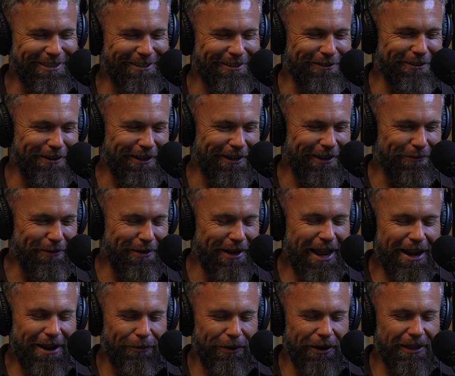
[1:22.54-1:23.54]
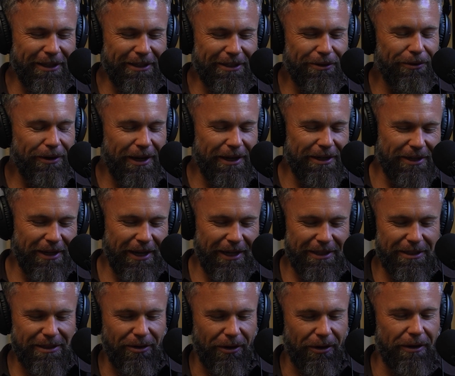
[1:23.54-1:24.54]
So, but anyway, let's go ahead and
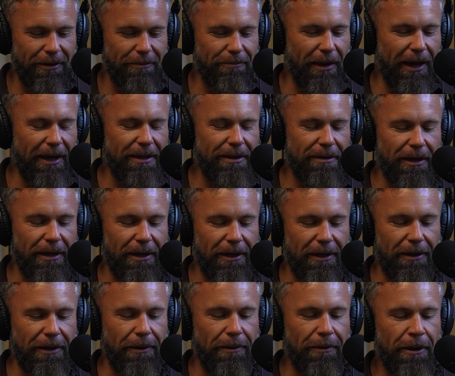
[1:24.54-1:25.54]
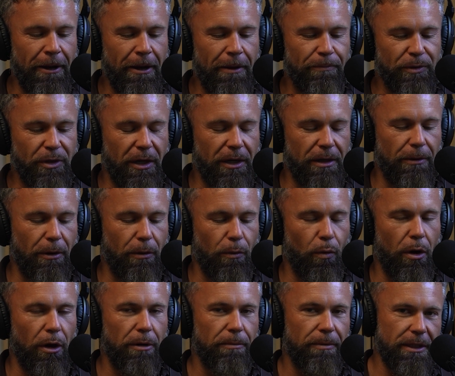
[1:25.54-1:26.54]
get started, Matt. Talking about
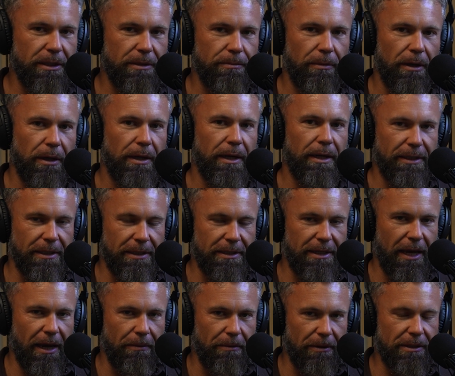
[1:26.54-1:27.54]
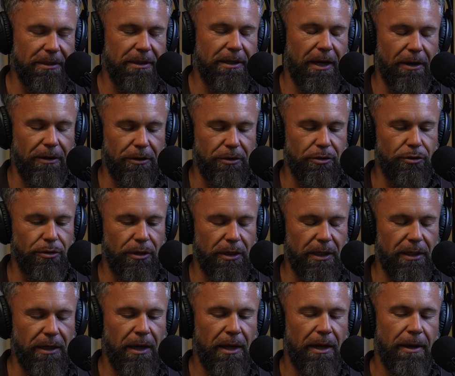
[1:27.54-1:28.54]
water-based mud and contaminants and how to
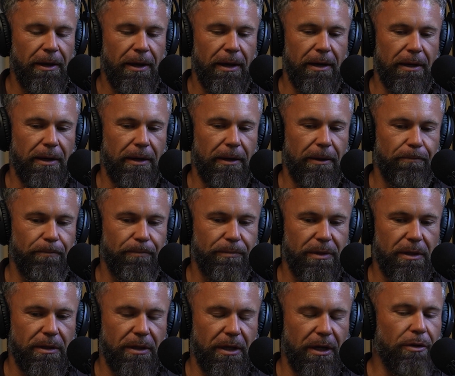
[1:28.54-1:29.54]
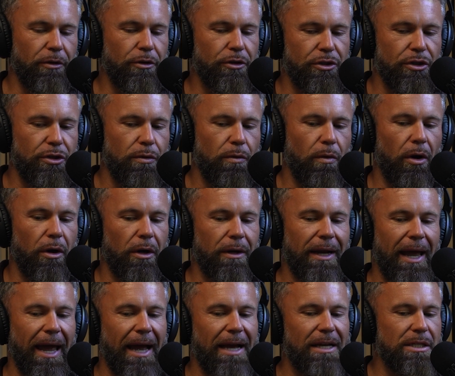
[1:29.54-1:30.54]
treat. The other two
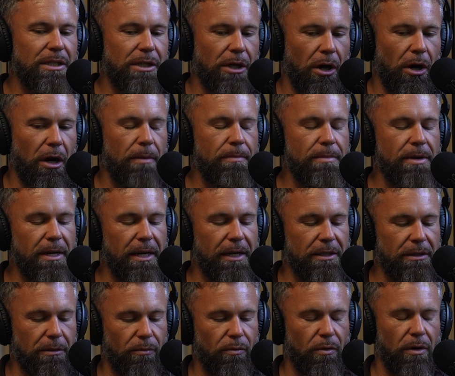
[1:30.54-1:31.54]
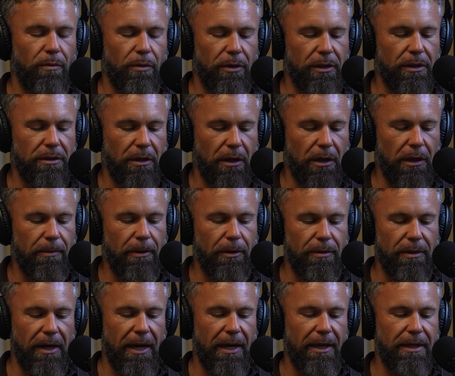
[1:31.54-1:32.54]
aren't as common as the one we're going to talk
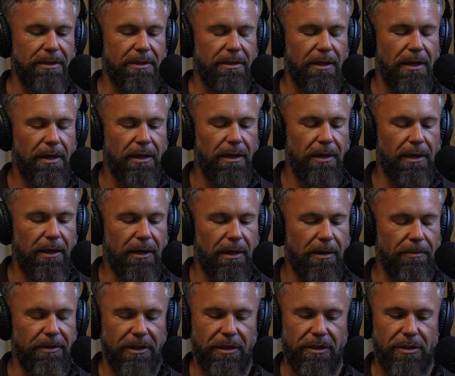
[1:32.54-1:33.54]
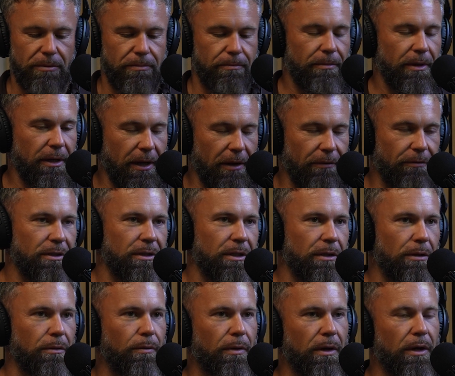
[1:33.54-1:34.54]
about next, because in every
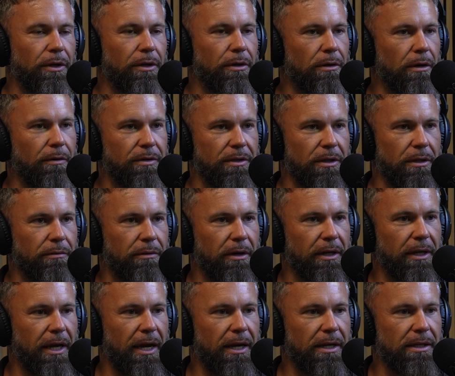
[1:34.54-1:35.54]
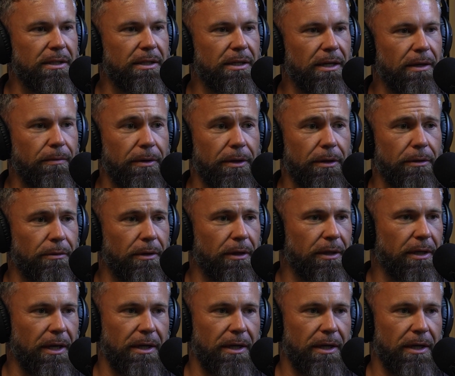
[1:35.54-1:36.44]
single well, you're always going to run casing. And when you run